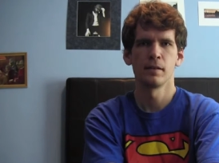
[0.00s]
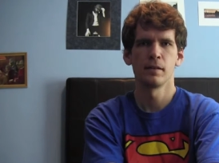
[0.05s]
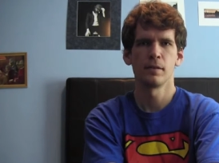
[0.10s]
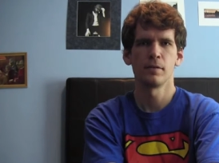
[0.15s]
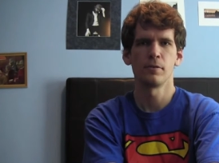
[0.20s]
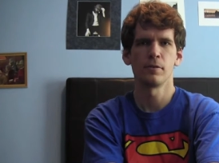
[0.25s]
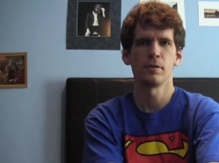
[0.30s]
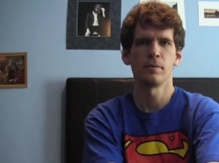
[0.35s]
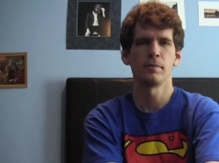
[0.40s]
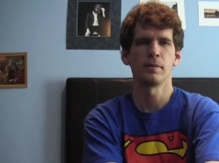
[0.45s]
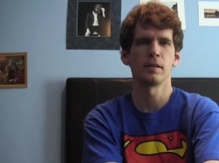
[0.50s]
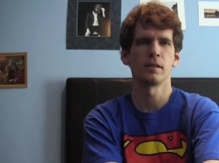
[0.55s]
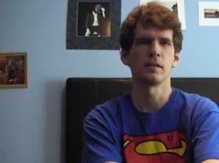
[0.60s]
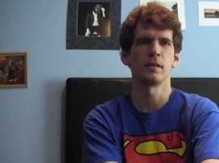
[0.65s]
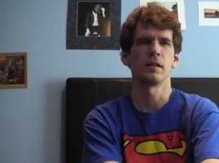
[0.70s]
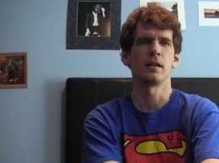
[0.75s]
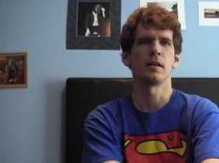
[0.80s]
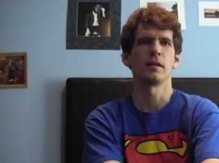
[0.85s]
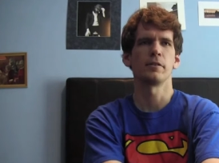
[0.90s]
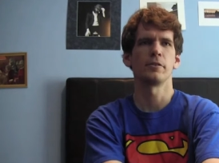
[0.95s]
it would have been a
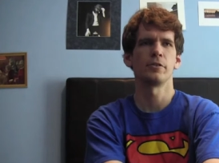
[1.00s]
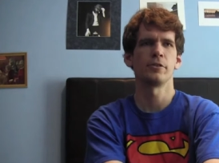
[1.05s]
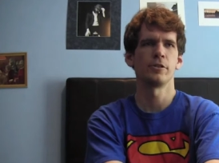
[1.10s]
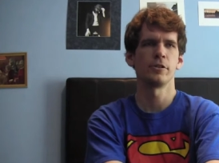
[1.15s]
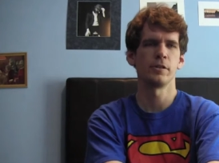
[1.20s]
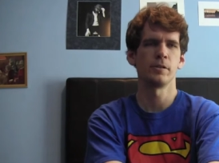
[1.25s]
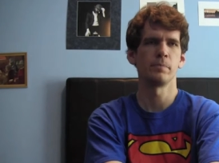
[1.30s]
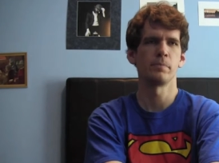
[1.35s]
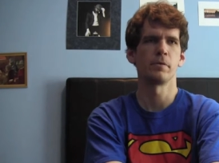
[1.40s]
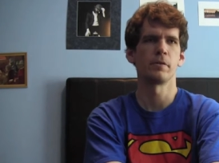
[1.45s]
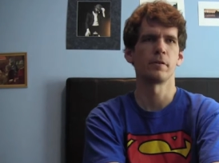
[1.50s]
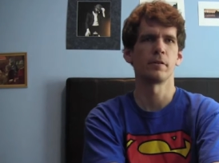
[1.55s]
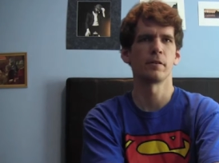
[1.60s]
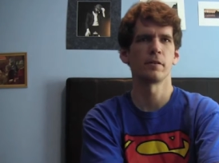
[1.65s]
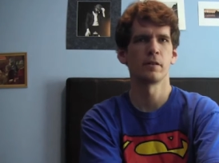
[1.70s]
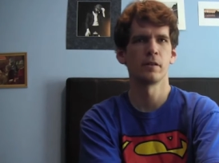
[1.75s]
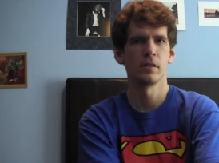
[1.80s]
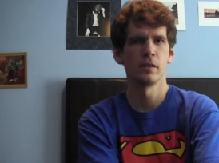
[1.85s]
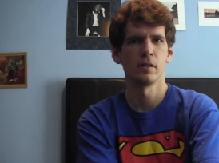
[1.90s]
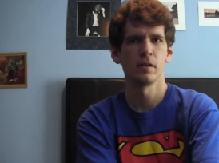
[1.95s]
lot
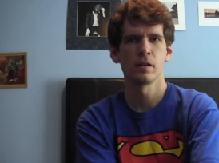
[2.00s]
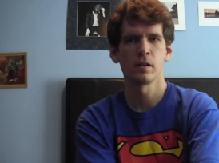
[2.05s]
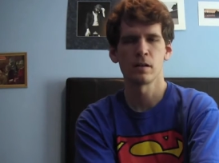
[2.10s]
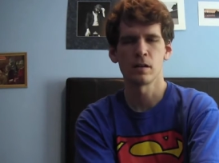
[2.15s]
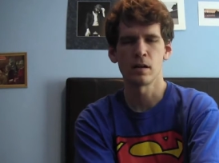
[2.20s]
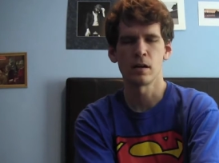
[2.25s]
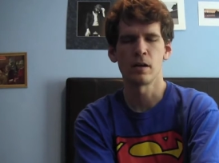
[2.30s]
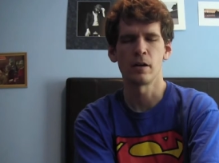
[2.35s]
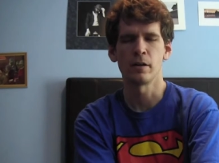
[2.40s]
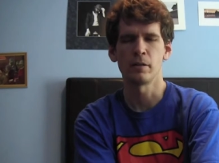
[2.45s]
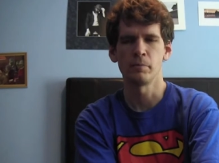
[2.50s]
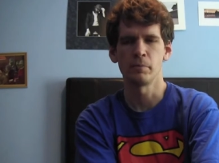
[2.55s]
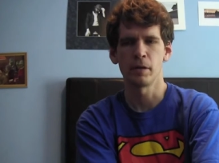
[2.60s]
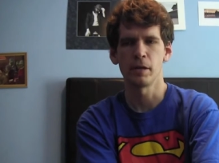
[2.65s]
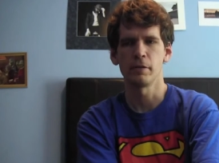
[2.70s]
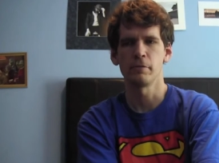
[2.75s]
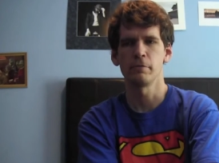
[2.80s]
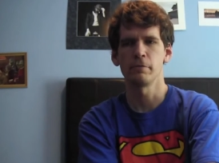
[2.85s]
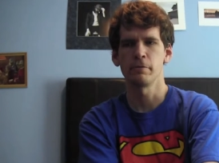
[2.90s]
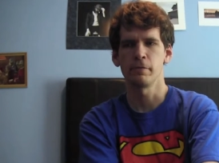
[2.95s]
cheaper on
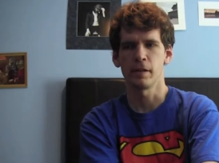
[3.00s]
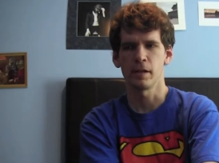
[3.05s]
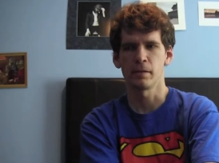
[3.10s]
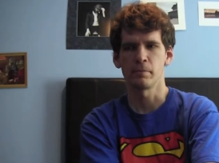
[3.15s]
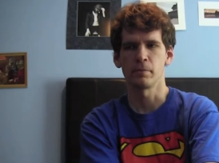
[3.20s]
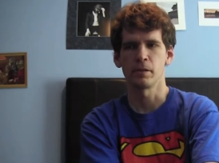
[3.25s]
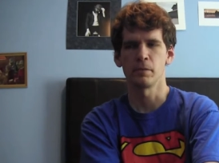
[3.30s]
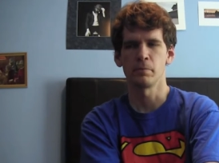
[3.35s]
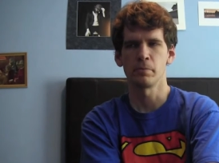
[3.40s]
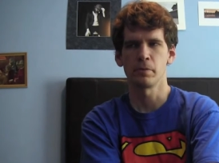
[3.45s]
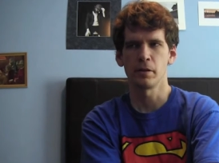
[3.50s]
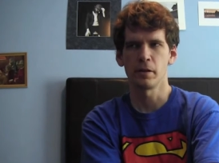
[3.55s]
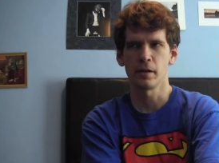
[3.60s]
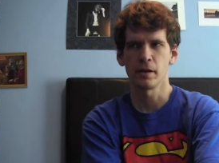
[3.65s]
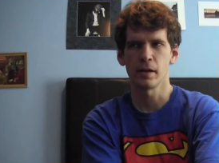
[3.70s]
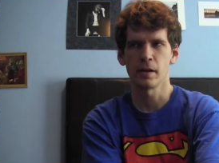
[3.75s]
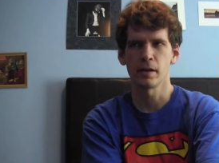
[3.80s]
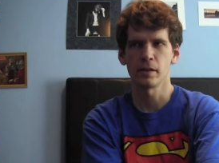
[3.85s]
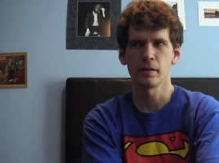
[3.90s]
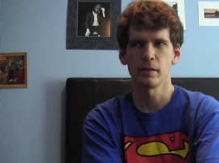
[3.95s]
my family
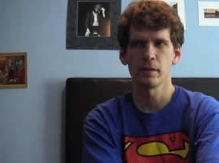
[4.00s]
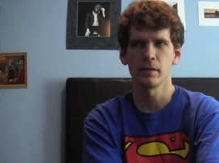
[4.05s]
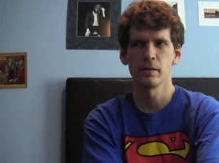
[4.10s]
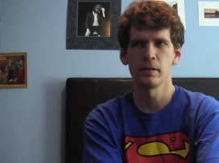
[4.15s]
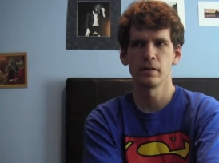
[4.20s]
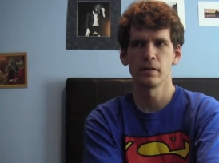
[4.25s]
plan